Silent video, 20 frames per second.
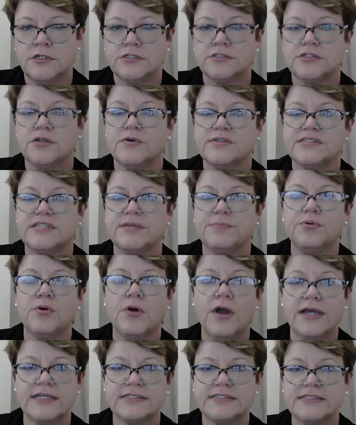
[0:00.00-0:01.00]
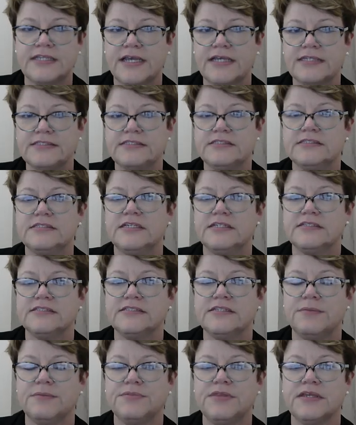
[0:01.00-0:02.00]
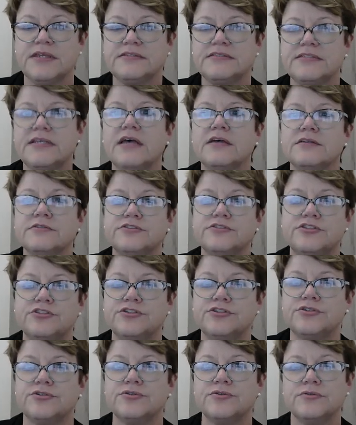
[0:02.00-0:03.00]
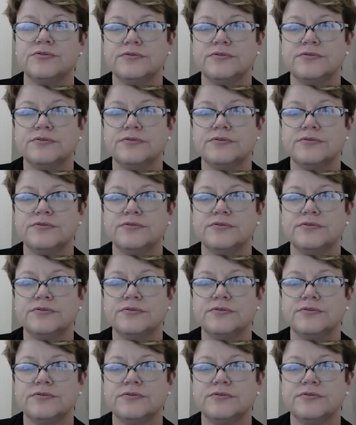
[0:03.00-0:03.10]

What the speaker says: So it's a process. It's something cells do.